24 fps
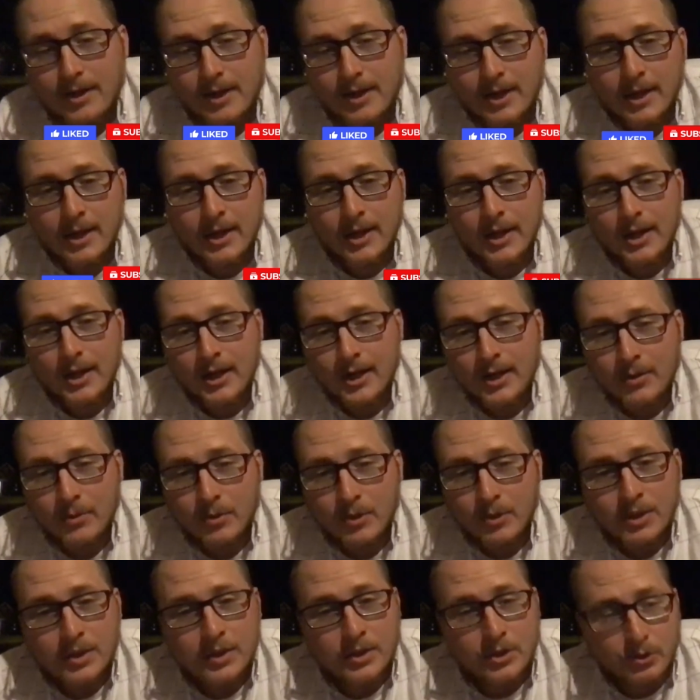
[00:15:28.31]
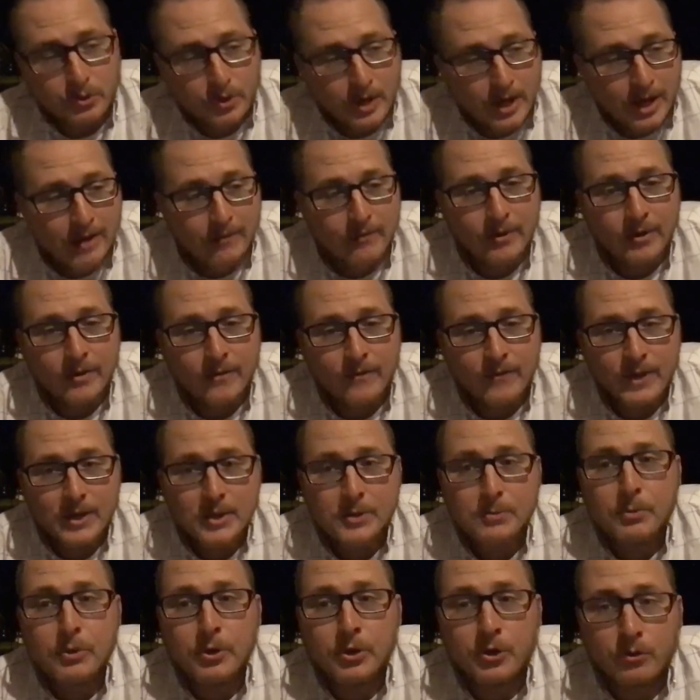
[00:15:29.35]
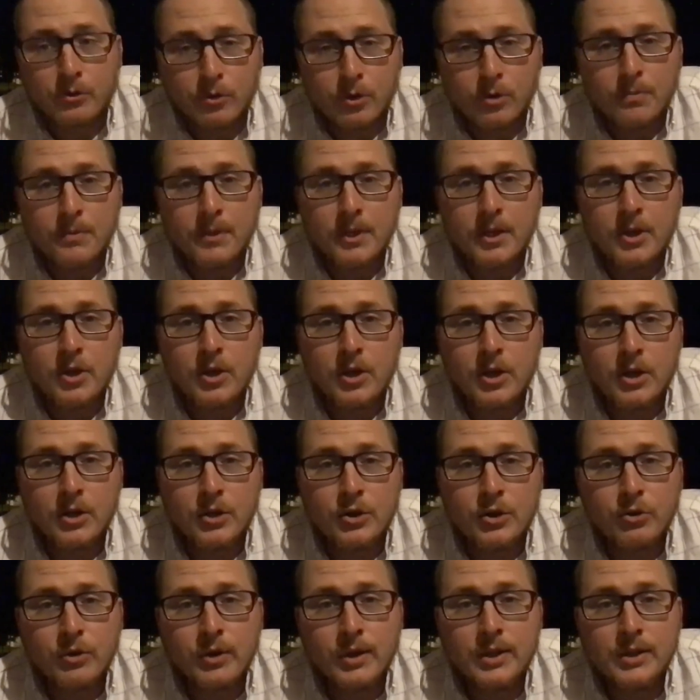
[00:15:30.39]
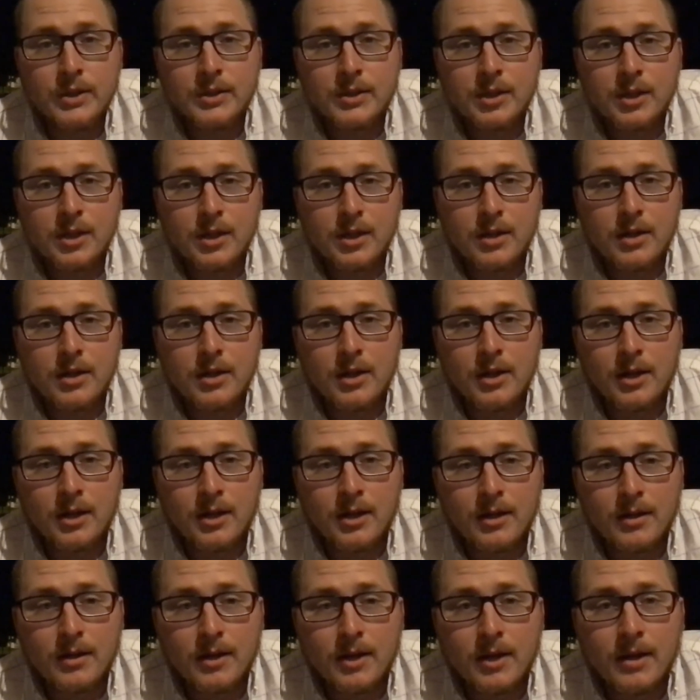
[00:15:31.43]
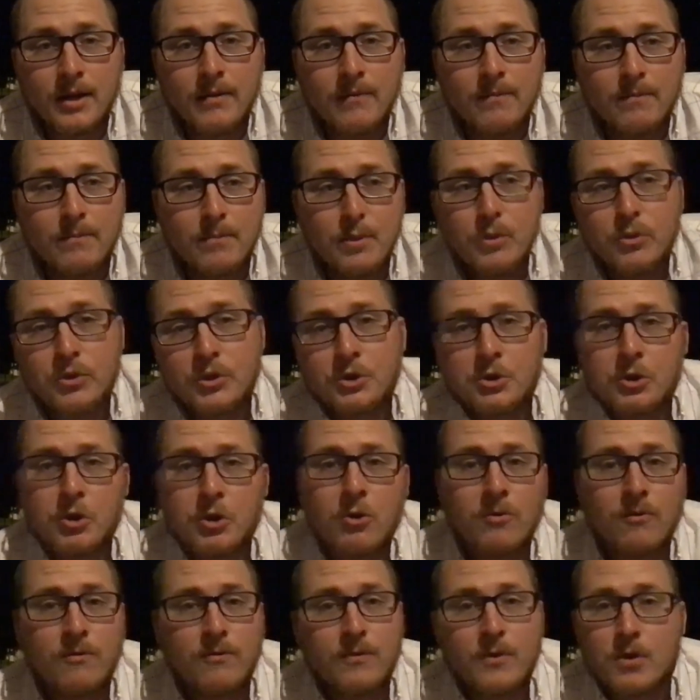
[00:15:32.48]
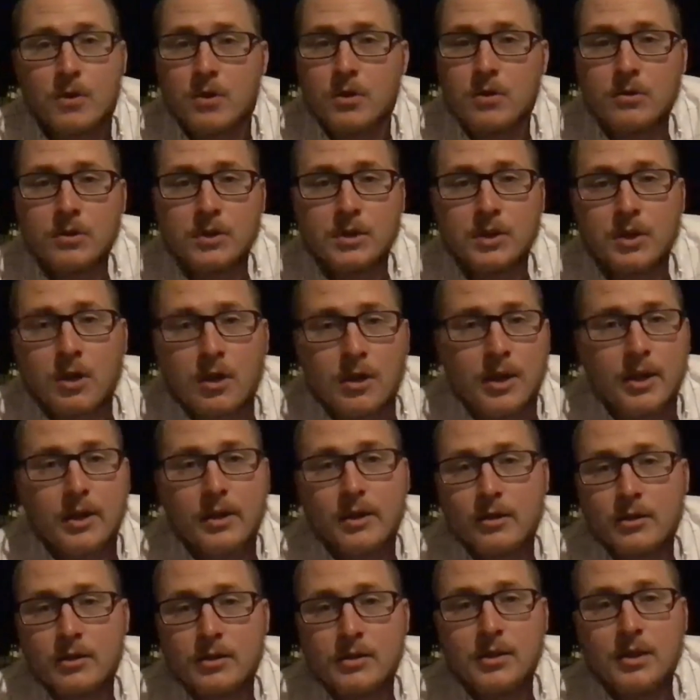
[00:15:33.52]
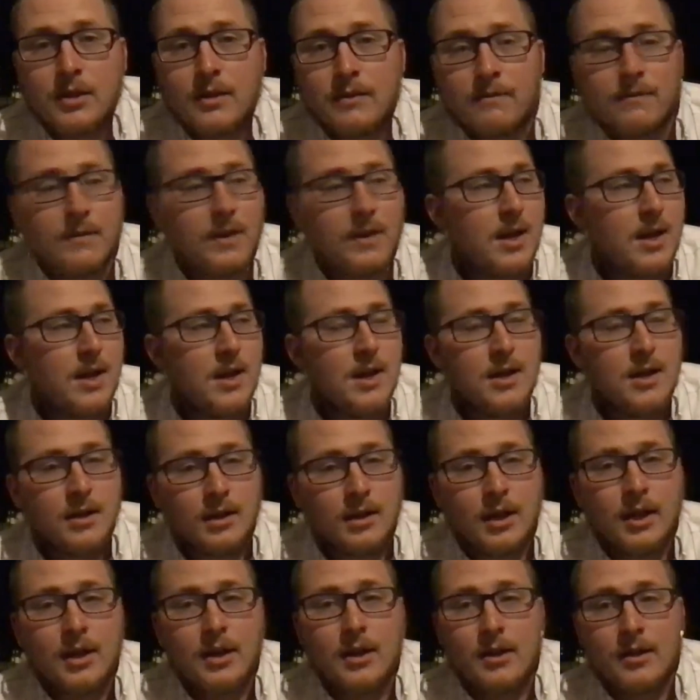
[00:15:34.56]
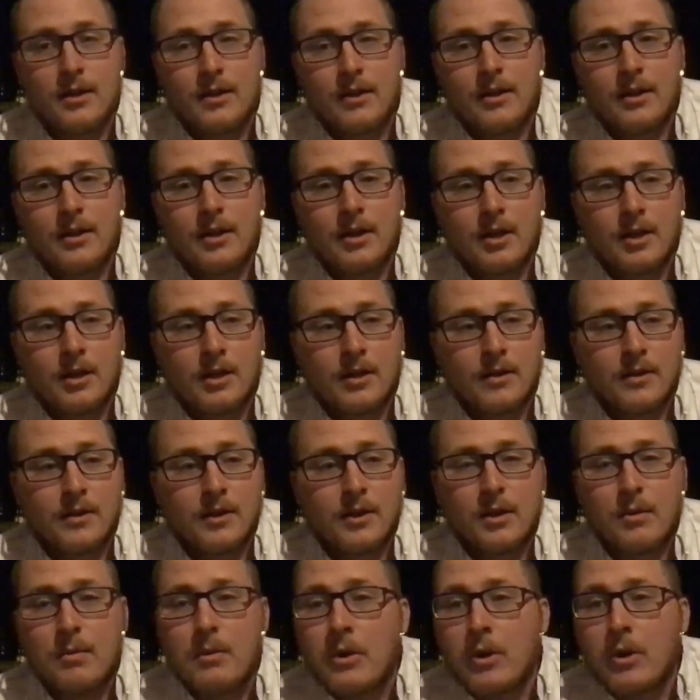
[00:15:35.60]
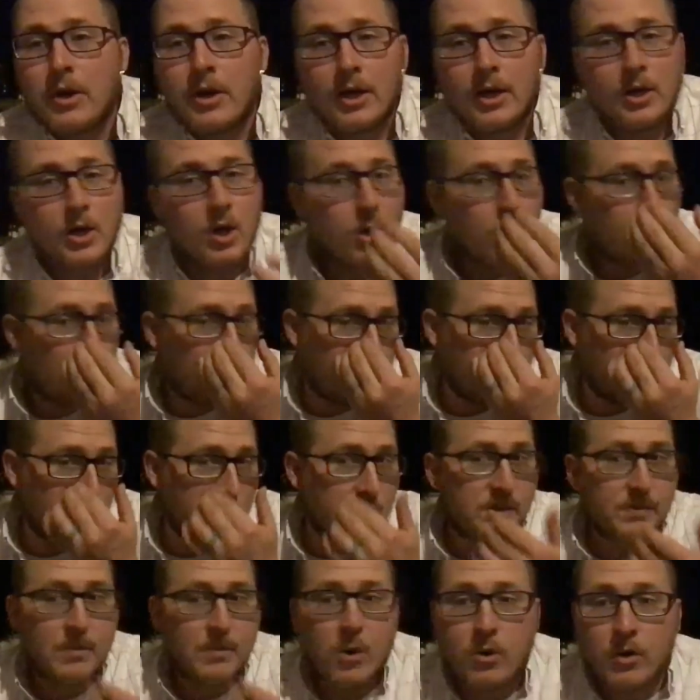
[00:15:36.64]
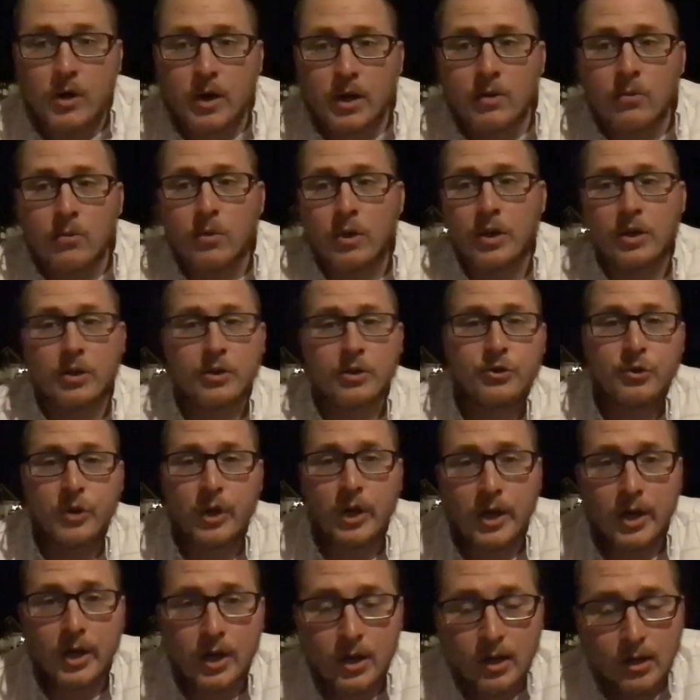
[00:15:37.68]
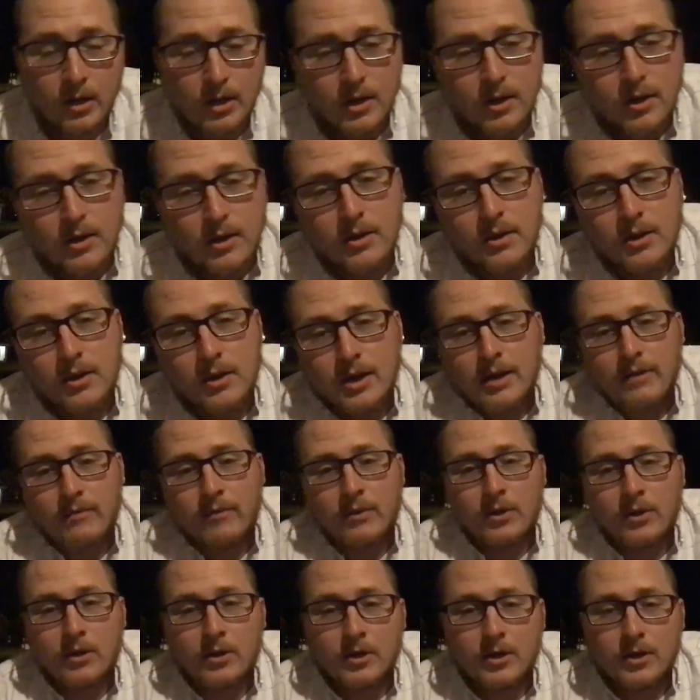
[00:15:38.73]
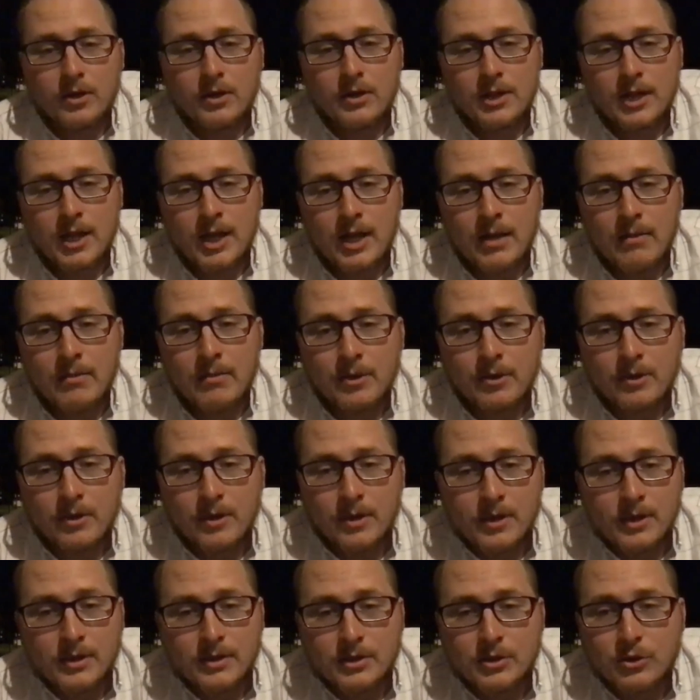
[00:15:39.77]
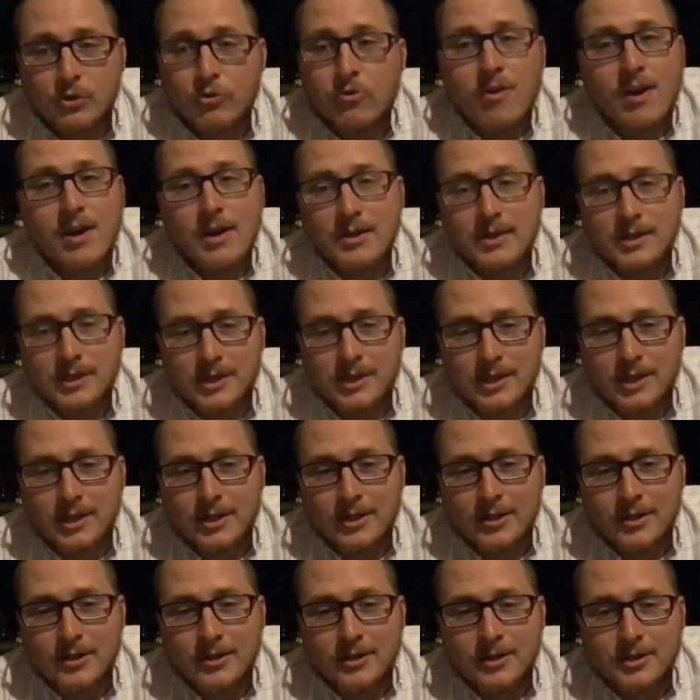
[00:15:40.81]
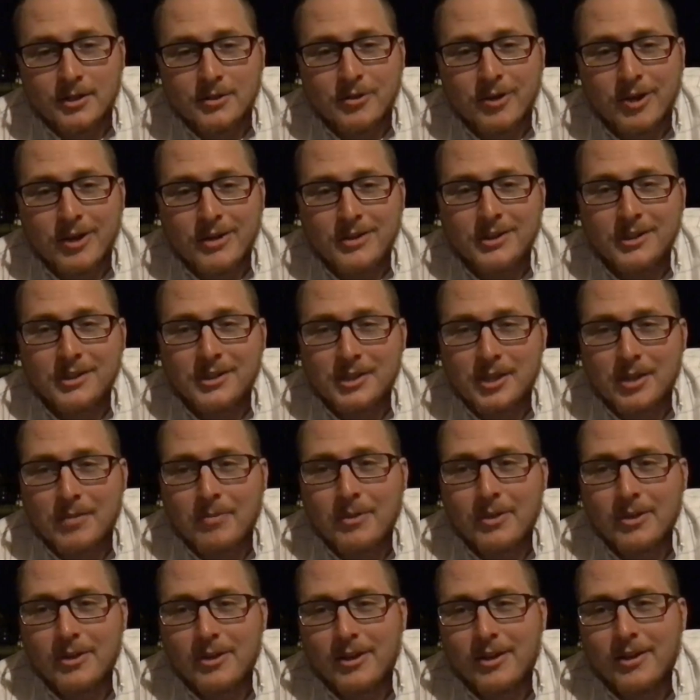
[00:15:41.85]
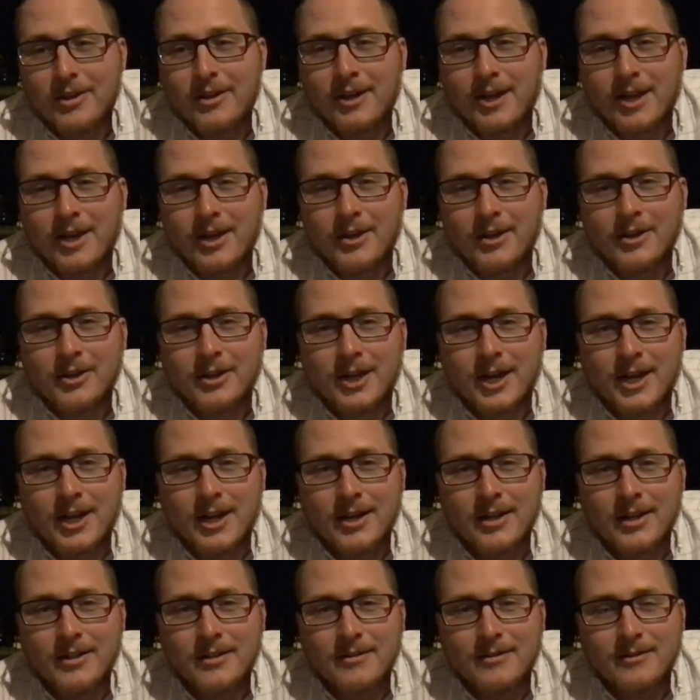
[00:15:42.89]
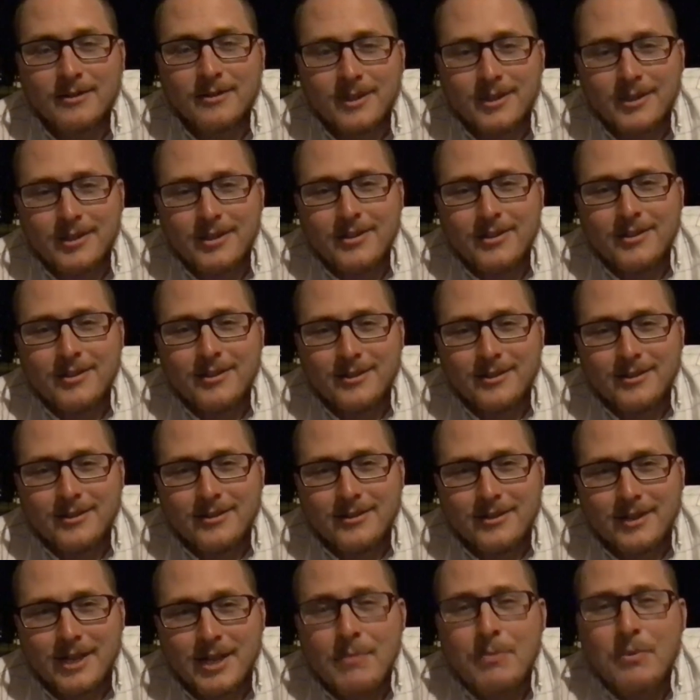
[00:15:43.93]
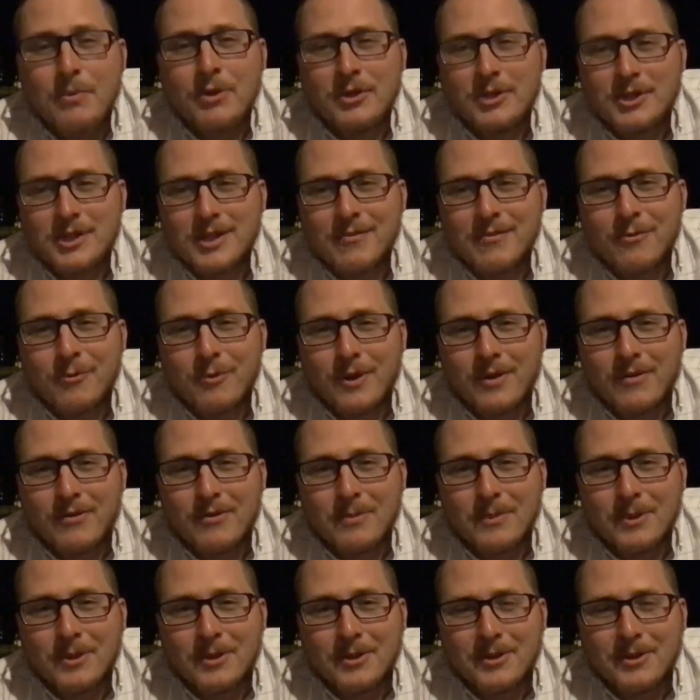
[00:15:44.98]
And we do have a Facebook group that you can join us on and post your own photos and all that good stuff. Let the community know what you're smoking, what you're drinking, having a good time during this crazy year, this crazy summer, and how you're kind of keeping yourself away from it all.